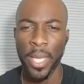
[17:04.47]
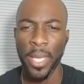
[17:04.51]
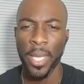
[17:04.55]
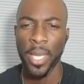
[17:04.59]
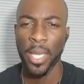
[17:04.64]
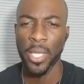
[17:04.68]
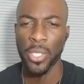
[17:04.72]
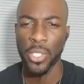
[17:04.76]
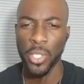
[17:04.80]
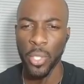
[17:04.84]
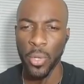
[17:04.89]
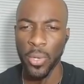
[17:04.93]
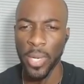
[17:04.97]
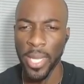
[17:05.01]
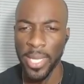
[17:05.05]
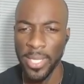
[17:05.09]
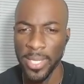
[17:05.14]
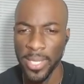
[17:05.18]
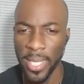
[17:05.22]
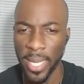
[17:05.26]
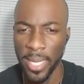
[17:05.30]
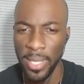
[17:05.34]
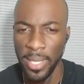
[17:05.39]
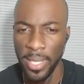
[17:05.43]
And so let's
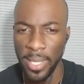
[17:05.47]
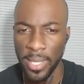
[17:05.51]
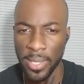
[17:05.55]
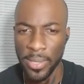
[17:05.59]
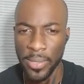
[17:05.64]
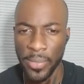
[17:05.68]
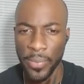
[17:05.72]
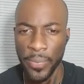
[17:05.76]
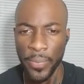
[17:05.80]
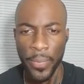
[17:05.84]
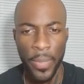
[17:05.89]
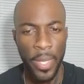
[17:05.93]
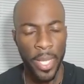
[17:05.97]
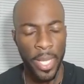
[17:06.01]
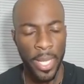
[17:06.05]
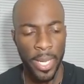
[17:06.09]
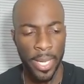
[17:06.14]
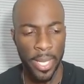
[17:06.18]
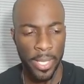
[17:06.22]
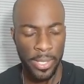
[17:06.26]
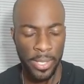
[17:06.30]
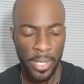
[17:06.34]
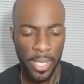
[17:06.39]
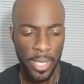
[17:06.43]
say this.
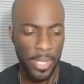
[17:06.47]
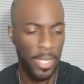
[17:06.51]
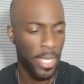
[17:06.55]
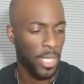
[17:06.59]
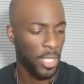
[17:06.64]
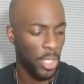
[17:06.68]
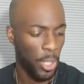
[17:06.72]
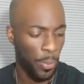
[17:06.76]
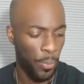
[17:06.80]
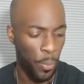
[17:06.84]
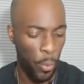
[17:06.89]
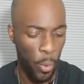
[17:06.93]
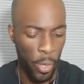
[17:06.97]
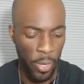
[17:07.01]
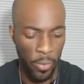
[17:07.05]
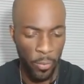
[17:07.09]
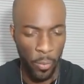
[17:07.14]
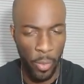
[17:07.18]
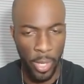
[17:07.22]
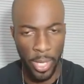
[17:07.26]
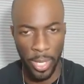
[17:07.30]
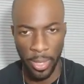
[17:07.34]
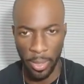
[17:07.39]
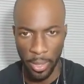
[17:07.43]
Let's get to the point of
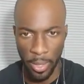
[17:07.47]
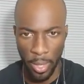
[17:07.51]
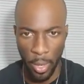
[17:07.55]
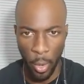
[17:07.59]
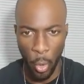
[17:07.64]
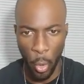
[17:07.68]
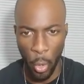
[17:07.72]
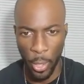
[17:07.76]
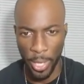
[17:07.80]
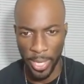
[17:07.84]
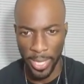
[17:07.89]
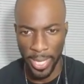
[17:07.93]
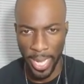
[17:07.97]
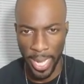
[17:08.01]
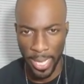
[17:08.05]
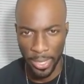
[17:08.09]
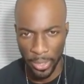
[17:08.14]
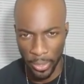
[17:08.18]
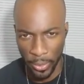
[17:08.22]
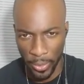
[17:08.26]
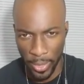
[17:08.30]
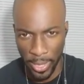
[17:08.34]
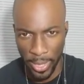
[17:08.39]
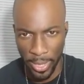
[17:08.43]
what an
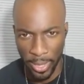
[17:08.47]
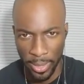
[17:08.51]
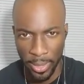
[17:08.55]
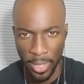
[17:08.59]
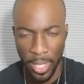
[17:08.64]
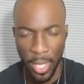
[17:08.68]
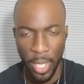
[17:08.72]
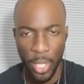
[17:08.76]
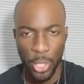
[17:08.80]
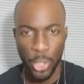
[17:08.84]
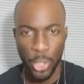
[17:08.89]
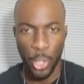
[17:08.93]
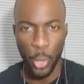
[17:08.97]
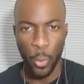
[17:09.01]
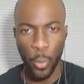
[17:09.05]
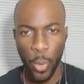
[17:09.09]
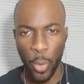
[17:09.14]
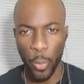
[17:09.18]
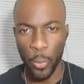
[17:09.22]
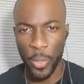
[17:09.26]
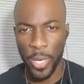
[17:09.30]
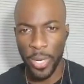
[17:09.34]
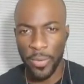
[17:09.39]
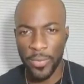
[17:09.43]
organizer is. So
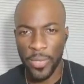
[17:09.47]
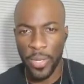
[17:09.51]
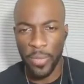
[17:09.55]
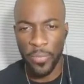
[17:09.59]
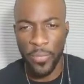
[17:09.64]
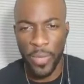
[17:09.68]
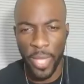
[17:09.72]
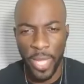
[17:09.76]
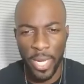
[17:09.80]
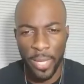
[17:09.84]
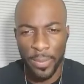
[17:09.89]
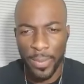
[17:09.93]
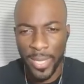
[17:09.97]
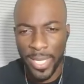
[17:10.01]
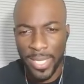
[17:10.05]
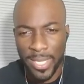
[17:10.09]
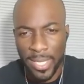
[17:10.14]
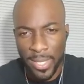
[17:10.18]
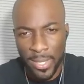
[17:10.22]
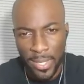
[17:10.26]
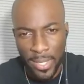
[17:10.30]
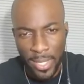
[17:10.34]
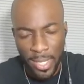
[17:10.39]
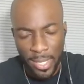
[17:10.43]
what we have developed is
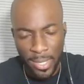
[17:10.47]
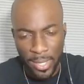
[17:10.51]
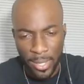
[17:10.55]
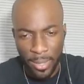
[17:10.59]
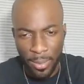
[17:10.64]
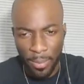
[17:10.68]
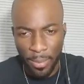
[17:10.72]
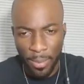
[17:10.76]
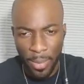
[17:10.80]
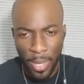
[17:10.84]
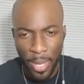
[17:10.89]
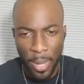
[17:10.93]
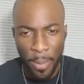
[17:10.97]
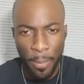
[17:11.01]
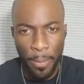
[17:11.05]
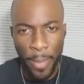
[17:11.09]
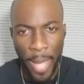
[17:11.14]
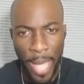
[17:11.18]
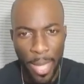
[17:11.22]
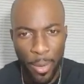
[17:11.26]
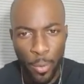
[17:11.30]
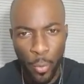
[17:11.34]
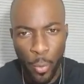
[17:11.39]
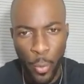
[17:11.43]
a system
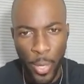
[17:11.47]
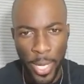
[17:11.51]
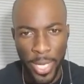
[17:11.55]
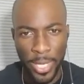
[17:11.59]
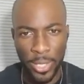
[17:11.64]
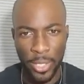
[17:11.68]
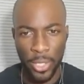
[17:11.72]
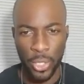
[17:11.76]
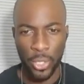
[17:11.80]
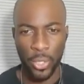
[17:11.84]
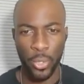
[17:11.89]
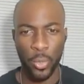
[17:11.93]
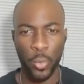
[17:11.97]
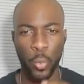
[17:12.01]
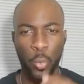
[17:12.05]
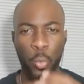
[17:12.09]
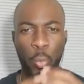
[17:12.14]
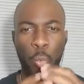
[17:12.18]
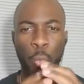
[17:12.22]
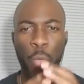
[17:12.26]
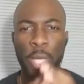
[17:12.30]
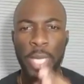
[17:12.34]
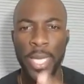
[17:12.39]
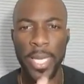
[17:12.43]
by which
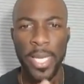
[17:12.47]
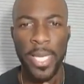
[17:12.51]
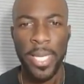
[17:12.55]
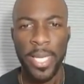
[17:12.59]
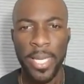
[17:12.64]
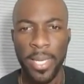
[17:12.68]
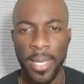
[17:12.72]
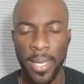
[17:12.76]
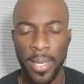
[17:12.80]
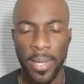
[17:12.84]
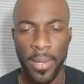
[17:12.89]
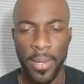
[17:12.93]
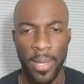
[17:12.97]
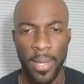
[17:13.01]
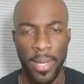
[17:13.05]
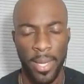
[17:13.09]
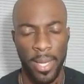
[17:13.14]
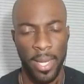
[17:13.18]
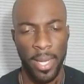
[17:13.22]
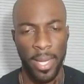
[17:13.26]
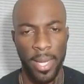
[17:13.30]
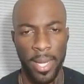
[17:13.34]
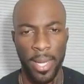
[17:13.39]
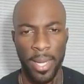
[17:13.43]
we
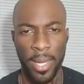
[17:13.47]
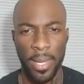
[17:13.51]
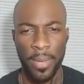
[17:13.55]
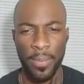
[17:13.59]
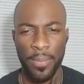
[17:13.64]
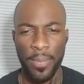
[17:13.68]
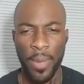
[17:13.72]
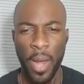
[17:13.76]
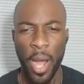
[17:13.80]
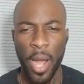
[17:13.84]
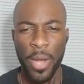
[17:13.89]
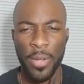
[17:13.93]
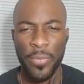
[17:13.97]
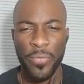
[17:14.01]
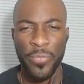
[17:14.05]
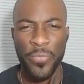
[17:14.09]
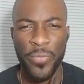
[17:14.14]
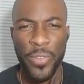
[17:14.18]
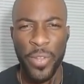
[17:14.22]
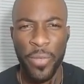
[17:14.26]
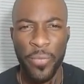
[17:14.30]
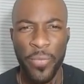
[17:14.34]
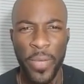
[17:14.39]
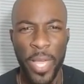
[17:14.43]
are
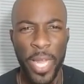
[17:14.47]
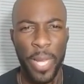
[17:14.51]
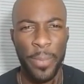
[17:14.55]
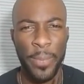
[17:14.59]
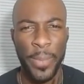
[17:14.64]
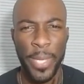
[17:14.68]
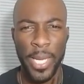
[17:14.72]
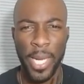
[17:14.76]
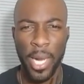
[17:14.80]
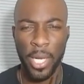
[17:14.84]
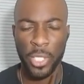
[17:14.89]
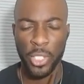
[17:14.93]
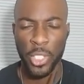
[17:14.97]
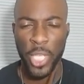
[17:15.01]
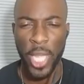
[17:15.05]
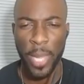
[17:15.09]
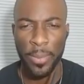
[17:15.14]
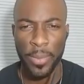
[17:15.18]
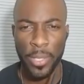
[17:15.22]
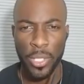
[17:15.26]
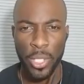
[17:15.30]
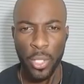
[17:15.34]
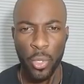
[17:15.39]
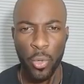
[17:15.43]
developing our
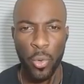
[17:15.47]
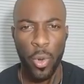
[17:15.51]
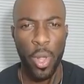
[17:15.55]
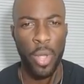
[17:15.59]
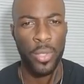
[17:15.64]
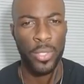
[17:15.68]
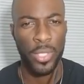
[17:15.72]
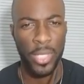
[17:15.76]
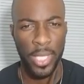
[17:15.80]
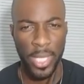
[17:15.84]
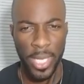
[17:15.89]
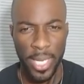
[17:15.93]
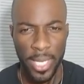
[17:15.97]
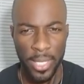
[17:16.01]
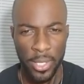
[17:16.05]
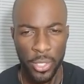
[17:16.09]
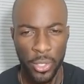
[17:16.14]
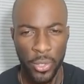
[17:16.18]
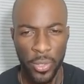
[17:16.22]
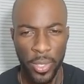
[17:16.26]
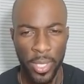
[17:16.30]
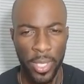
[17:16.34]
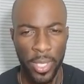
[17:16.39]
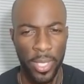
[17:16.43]
chapters across the
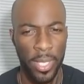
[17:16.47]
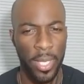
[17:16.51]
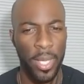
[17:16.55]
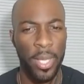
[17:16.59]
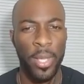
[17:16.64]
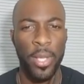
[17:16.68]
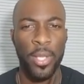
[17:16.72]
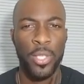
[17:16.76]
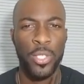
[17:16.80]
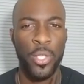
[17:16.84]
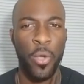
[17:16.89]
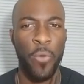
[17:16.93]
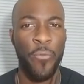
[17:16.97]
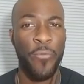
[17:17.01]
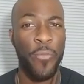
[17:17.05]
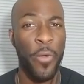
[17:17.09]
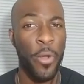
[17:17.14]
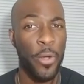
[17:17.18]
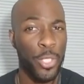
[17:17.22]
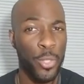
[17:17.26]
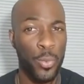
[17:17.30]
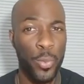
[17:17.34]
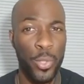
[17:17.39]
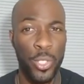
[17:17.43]
country. So
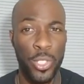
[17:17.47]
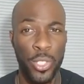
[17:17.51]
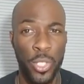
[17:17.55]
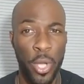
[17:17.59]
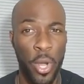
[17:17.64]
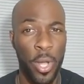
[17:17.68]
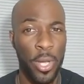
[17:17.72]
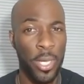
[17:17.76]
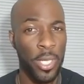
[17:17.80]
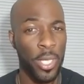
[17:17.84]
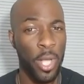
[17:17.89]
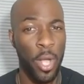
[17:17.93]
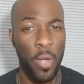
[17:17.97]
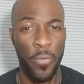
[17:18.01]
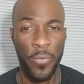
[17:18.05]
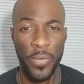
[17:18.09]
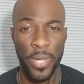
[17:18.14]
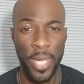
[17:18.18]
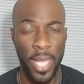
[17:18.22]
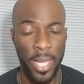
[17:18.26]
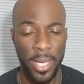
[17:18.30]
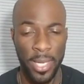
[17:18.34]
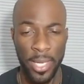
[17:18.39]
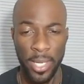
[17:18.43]
first, we're starting off
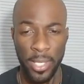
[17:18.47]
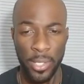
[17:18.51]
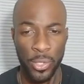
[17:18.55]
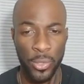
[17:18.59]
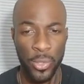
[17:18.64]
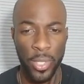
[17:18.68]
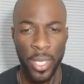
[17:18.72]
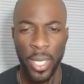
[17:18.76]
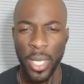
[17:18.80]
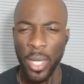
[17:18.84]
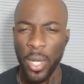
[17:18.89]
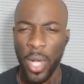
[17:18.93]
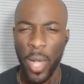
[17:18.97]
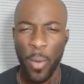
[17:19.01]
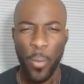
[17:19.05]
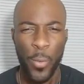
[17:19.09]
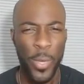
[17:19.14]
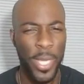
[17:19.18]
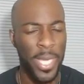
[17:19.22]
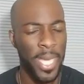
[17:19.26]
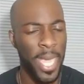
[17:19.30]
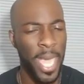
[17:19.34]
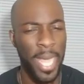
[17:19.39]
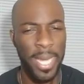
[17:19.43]
in our country.
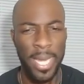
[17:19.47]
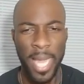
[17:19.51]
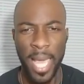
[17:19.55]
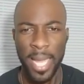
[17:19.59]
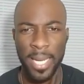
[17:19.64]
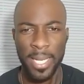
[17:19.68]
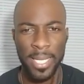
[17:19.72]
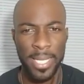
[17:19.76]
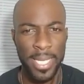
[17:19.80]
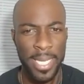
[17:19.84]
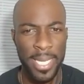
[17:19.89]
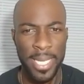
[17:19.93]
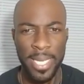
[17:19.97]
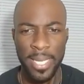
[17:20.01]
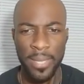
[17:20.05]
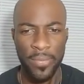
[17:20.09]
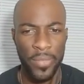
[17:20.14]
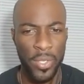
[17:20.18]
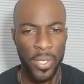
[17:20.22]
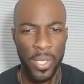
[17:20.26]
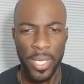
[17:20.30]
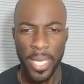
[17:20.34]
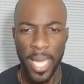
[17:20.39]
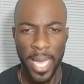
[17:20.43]
We cannot leave
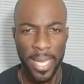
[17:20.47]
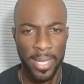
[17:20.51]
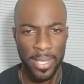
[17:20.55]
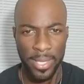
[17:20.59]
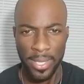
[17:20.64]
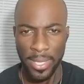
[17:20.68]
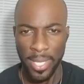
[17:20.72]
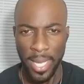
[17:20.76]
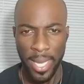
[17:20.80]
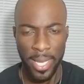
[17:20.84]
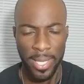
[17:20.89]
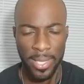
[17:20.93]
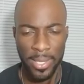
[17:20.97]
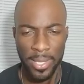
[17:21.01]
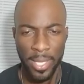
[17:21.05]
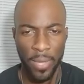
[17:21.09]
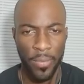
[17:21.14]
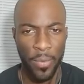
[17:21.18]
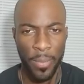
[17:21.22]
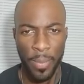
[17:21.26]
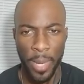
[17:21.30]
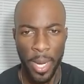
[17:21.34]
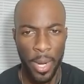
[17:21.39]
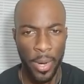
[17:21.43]
the United States
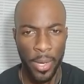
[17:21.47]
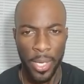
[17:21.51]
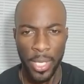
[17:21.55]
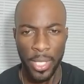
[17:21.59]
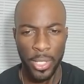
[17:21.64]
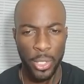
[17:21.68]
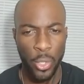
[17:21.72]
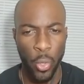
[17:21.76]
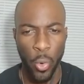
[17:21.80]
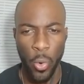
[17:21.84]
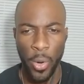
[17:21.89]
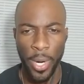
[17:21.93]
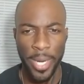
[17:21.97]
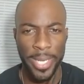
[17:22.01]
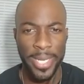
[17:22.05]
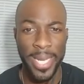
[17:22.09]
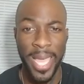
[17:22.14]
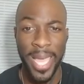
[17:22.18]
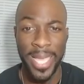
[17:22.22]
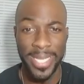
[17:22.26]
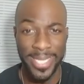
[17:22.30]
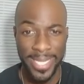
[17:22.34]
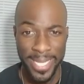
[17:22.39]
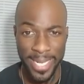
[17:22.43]
of America to
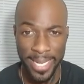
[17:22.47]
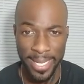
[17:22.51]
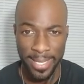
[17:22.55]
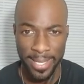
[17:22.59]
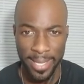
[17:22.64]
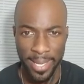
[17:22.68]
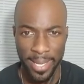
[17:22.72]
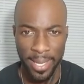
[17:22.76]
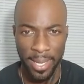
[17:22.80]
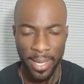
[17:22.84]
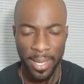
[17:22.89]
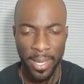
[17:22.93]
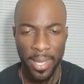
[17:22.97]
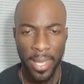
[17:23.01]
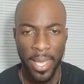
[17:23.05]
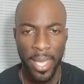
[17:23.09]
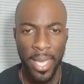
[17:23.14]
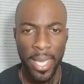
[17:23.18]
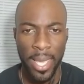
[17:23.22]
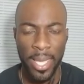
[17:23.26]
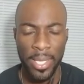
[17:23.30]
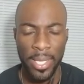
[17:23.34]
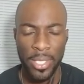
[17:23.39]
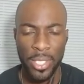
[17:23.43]
organize anything
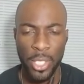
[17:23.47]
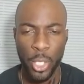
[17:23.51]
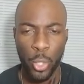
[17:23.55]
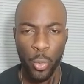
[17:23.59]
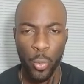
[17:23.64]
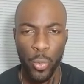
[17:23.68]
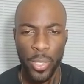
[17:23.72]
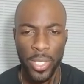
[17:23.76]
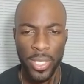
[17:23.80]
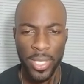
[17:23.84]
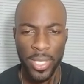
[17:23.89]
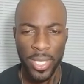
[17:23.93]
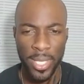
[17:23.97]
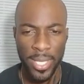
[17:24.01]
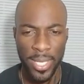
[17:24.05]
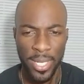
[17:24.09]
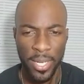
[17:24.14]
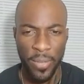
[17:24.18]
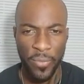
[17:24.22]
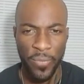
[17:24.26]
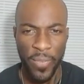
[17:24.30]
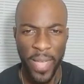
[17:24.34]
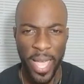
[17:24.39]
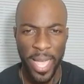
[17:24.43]
until we're
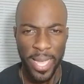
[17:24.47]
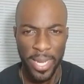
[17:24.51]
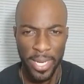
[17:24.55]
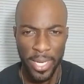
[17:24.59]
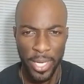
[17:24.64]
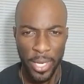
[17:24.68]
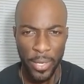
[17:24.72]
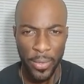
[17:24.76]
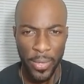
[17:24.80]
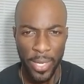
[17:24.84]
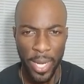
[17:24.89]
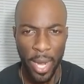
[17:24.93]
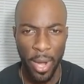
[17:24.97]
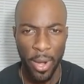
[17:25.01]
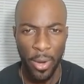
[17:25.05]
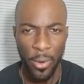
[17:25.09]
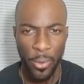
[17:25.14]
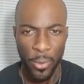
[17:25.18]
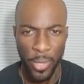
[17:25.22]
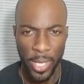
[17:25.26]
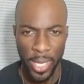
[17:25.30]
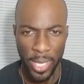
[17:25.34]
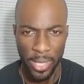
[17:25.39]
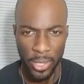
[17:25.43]
solidified here in our
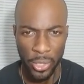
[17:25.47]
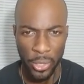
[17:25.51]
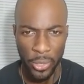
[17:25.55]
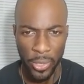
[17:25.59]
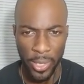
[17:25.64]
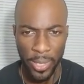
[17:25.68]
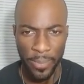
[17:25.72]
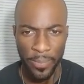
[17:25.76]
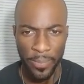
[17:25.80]
own country.